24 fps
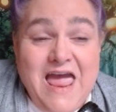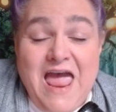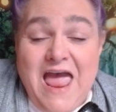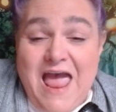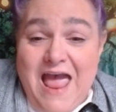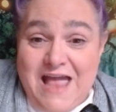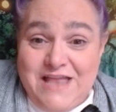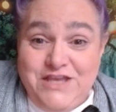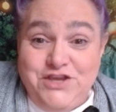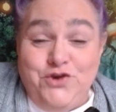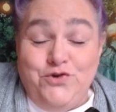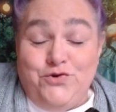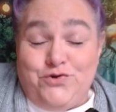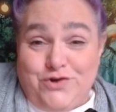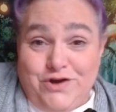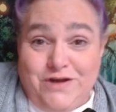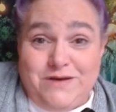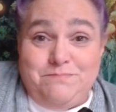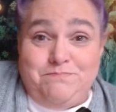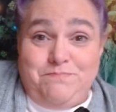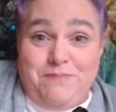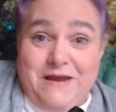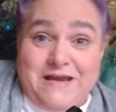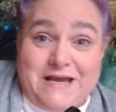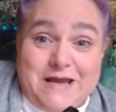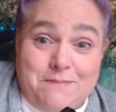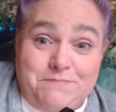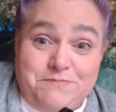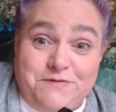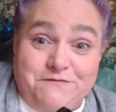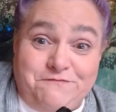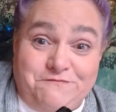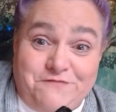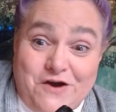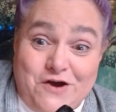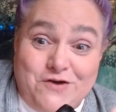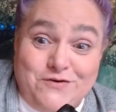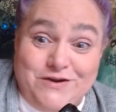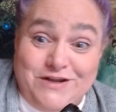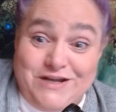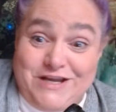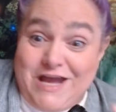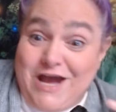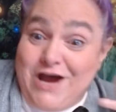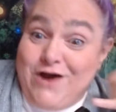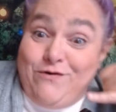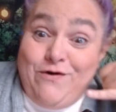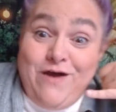and you couldn't pick up the phone and
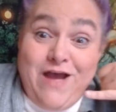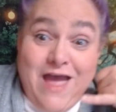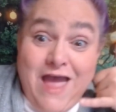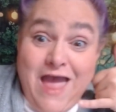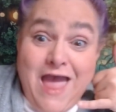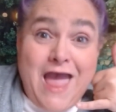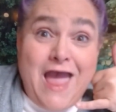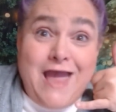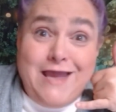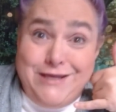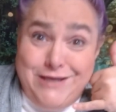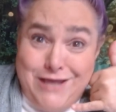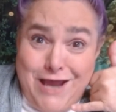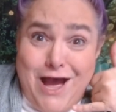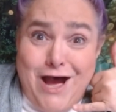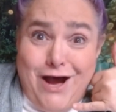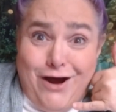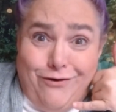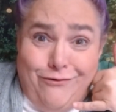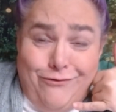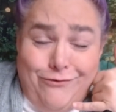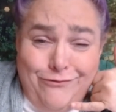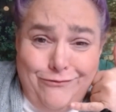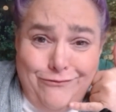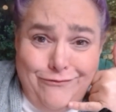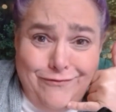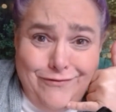go, hey, yo,